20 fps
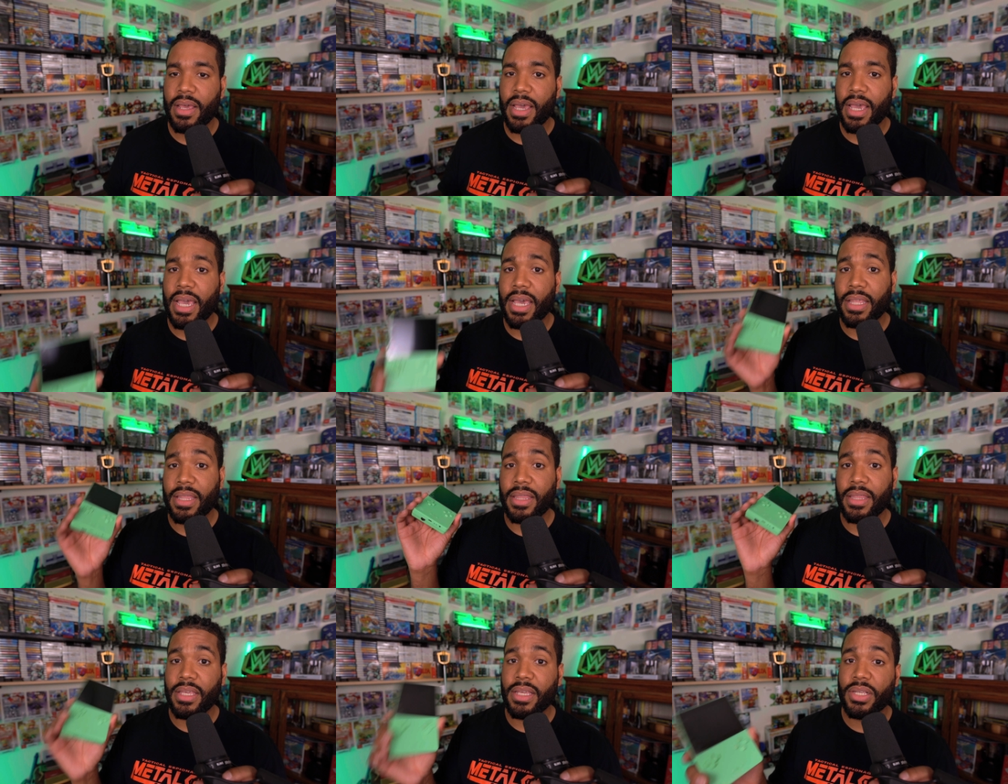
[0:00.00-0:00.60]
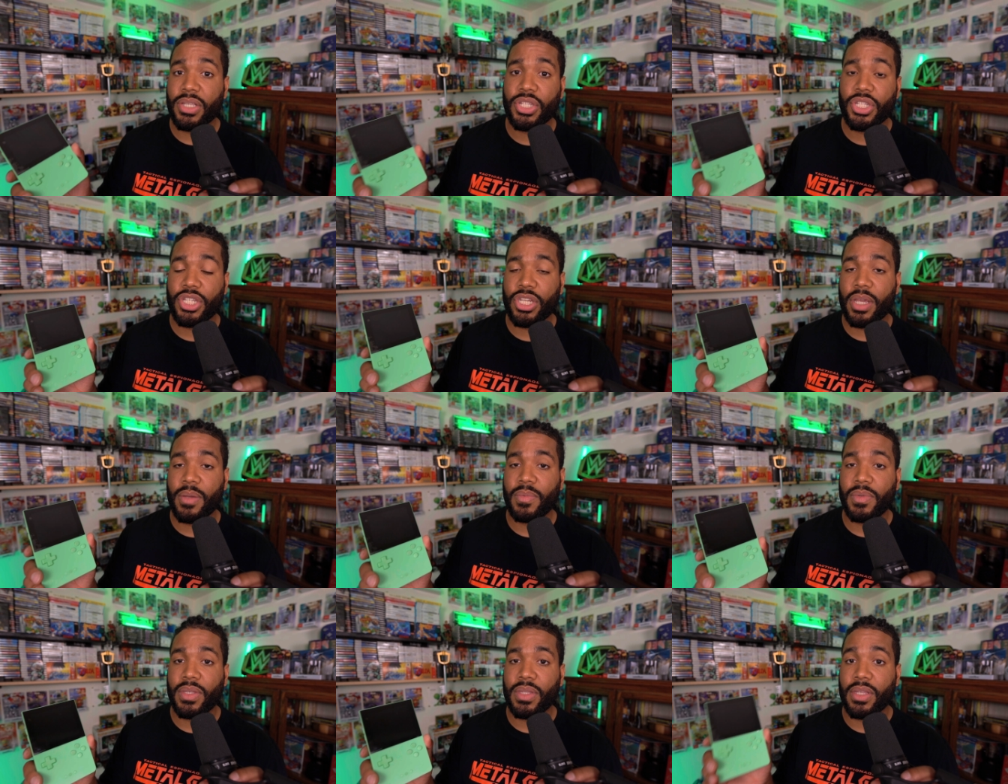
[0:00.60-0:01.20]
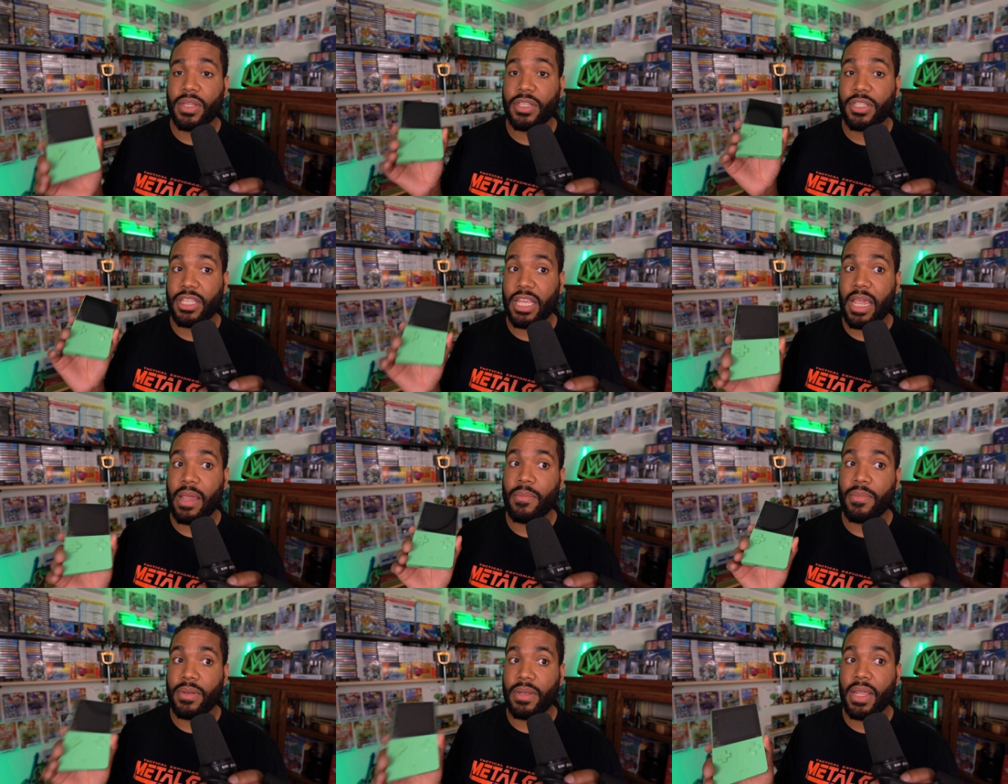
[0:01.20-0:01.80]
and this shipped the
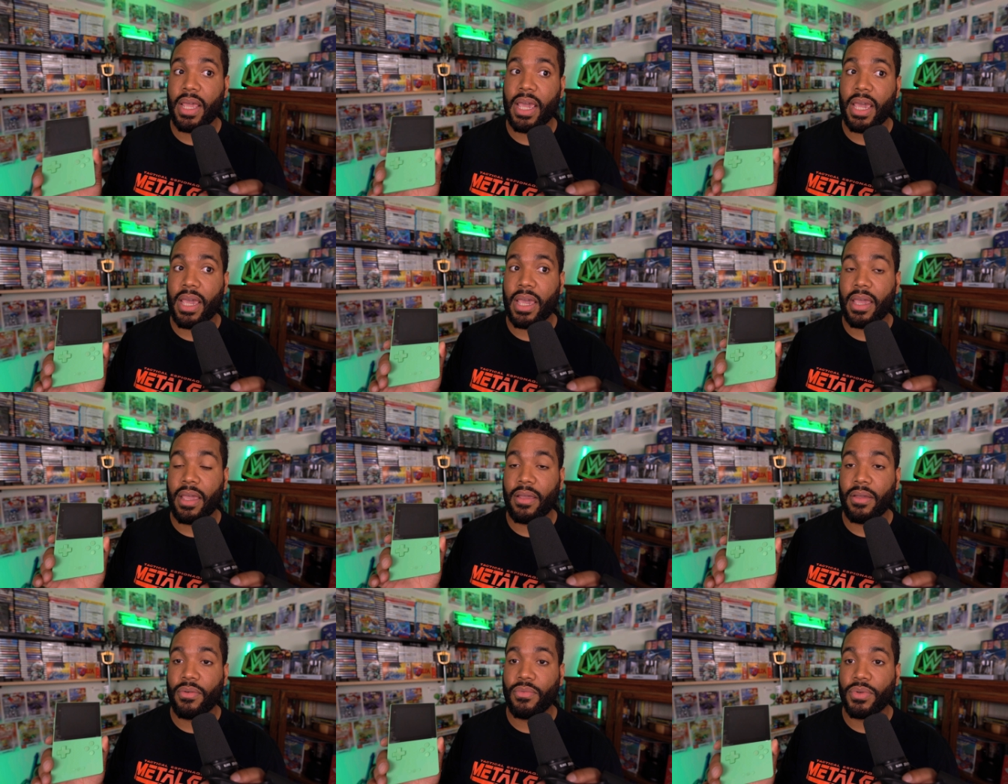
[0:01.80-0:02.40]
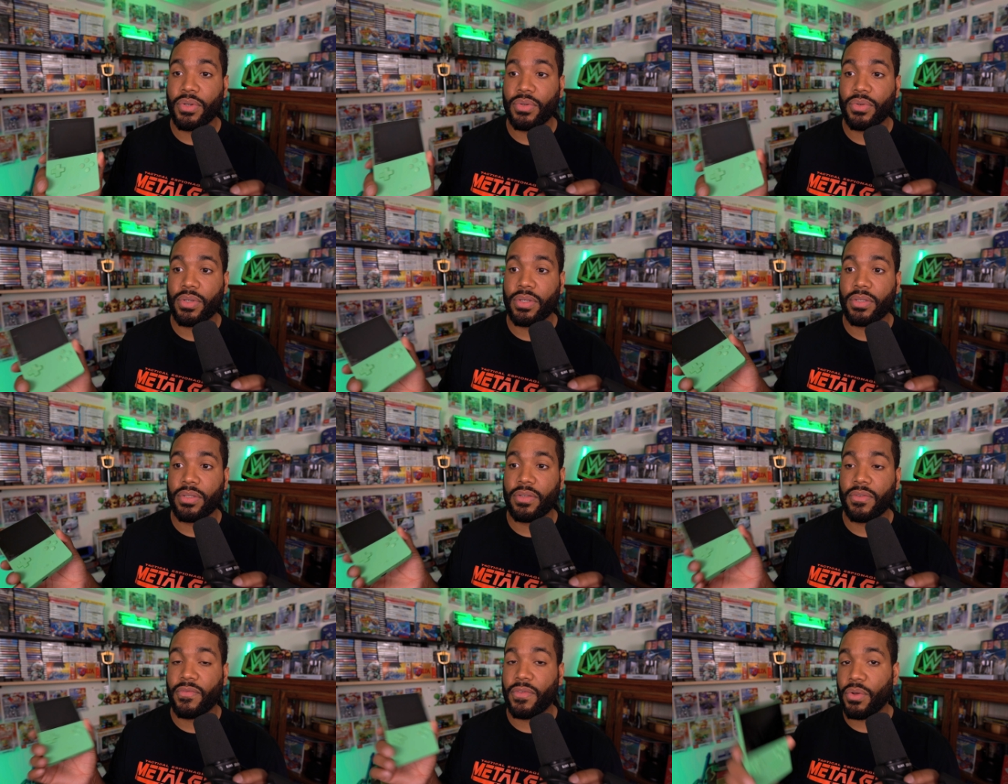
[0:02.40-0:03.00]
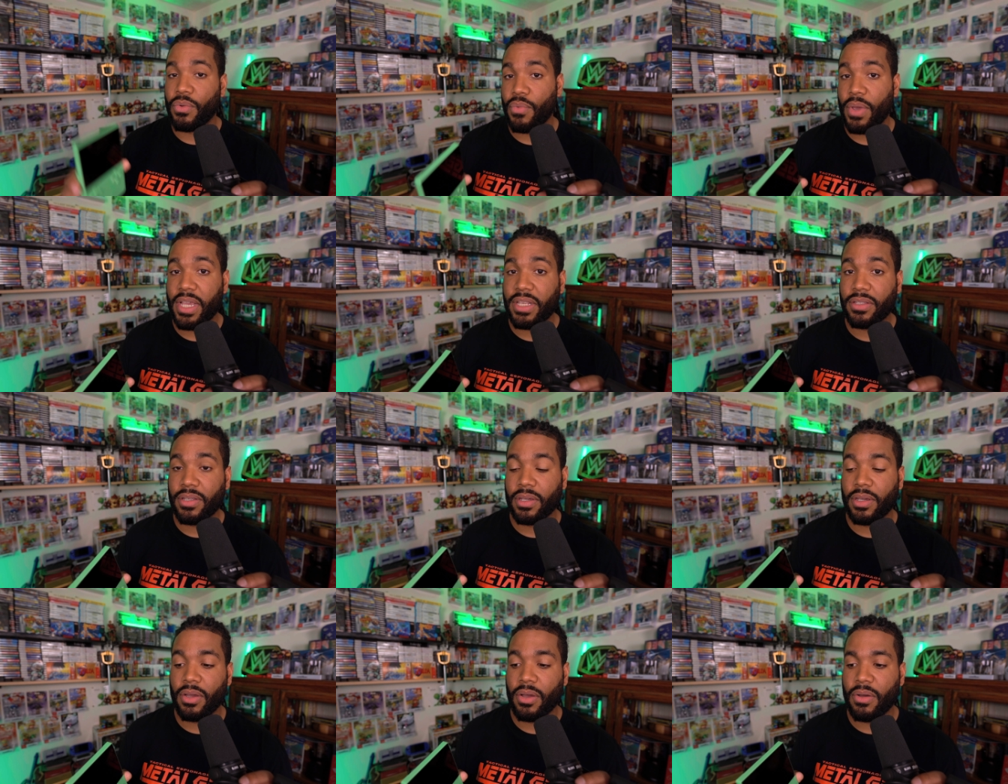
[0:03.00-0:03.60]
same day, which was a few
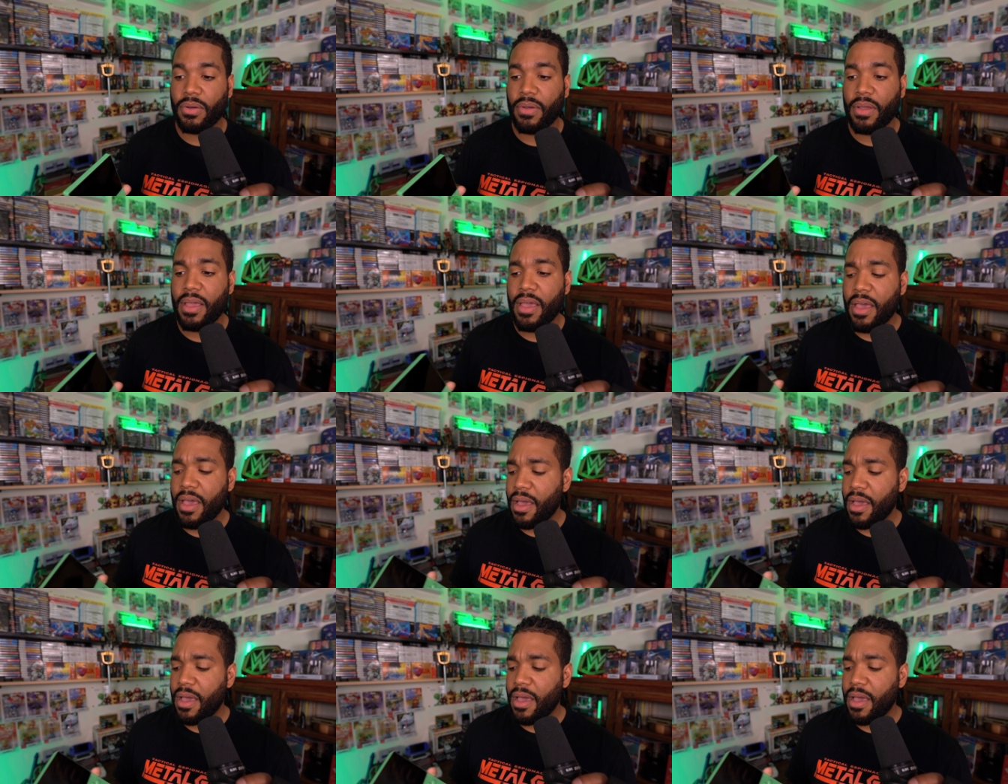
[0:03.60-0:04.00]
weeks ago.